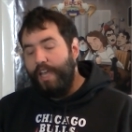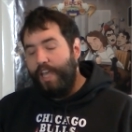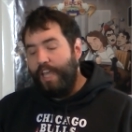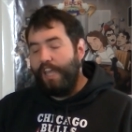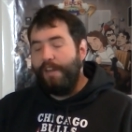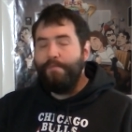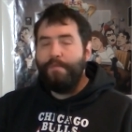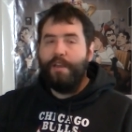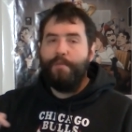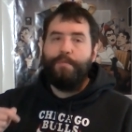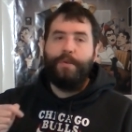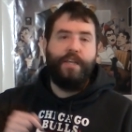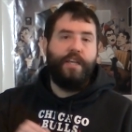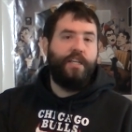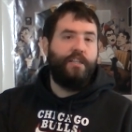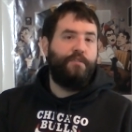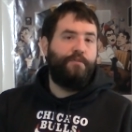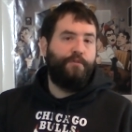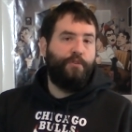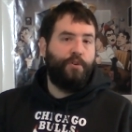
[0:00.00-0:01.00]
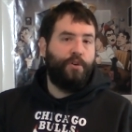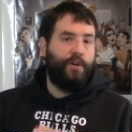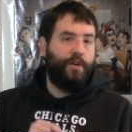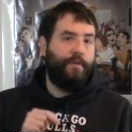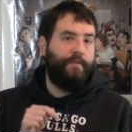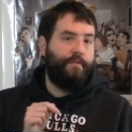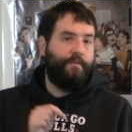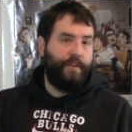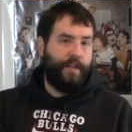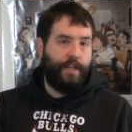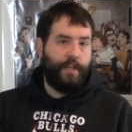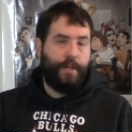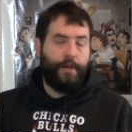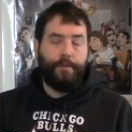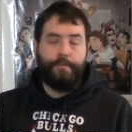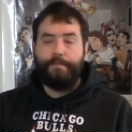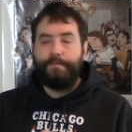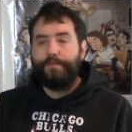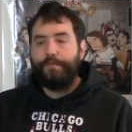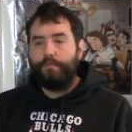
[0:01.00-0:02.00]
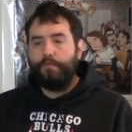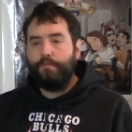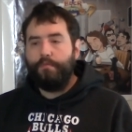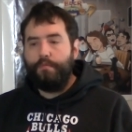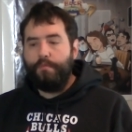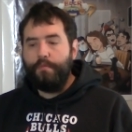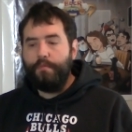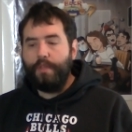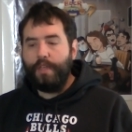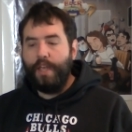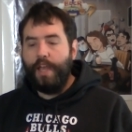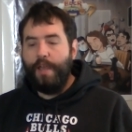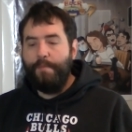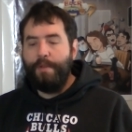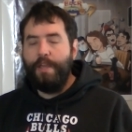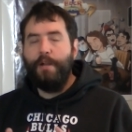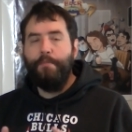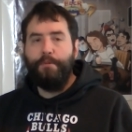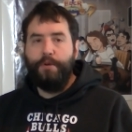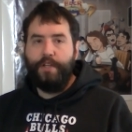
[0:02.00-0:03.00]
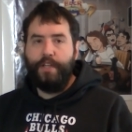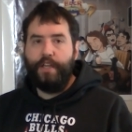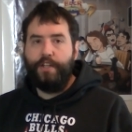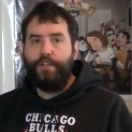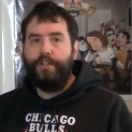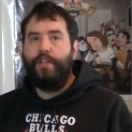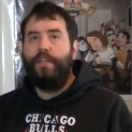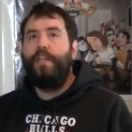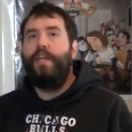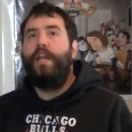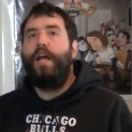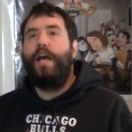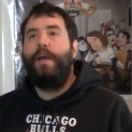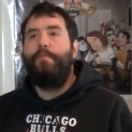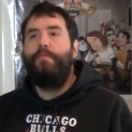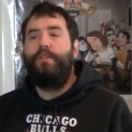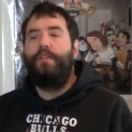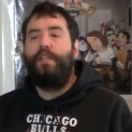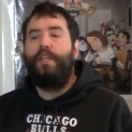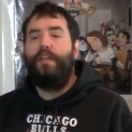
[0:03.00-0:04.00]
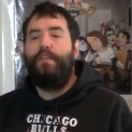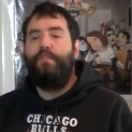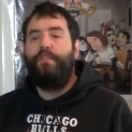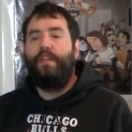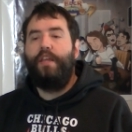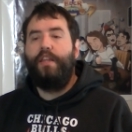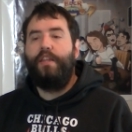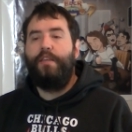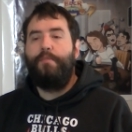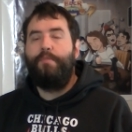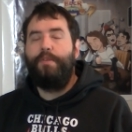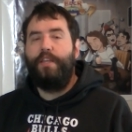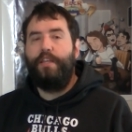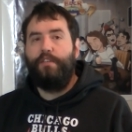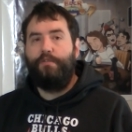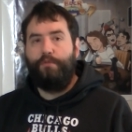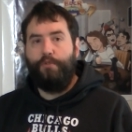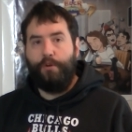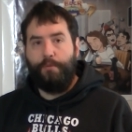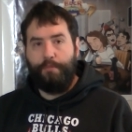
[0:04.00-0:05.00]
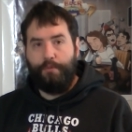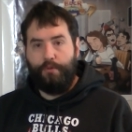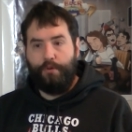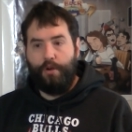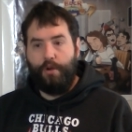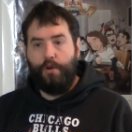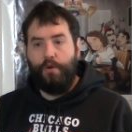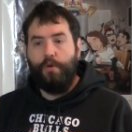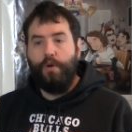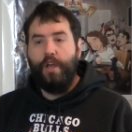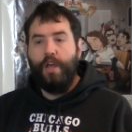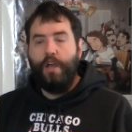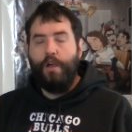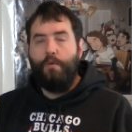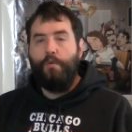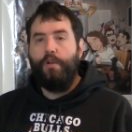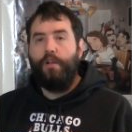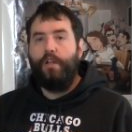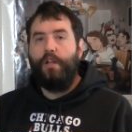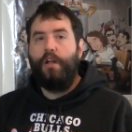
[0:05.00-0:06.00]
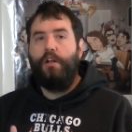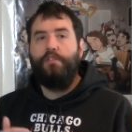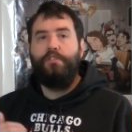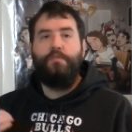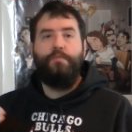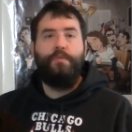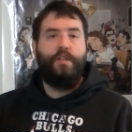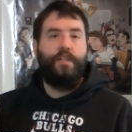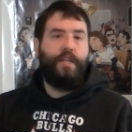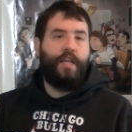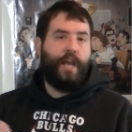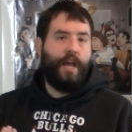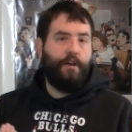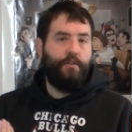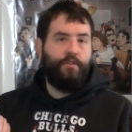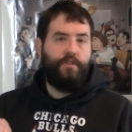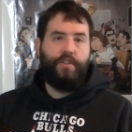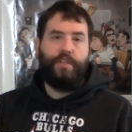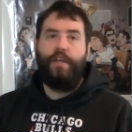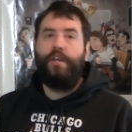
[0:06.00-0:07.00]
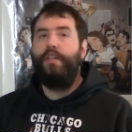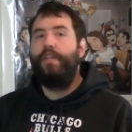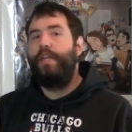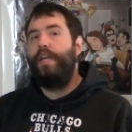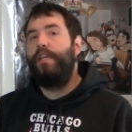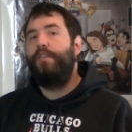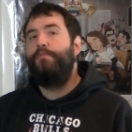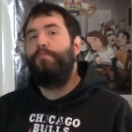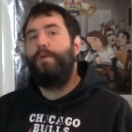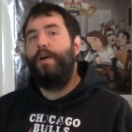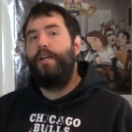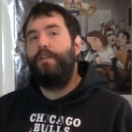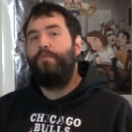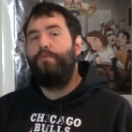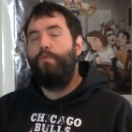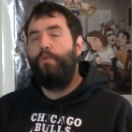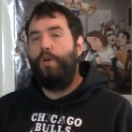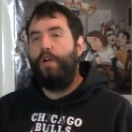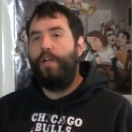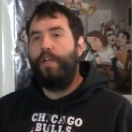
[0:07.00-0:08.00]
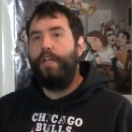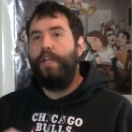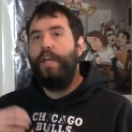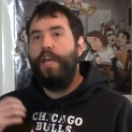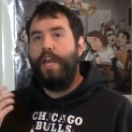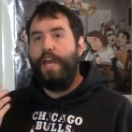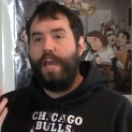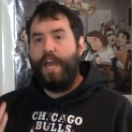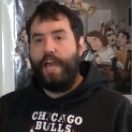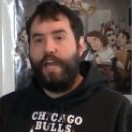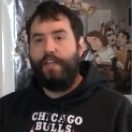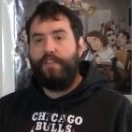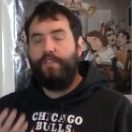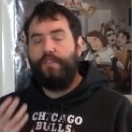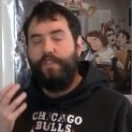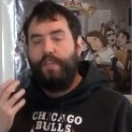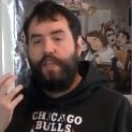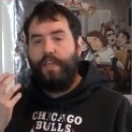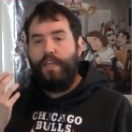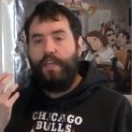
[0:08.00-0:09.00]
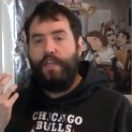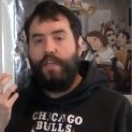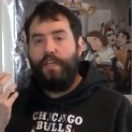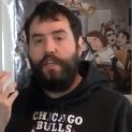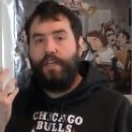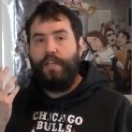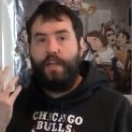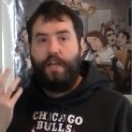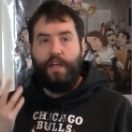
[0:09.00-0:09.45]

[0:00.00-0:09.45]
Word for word: In my PS4 video, I made a prediction that I believed that the PS4 Pro will ultimately outsell the Xbox One X in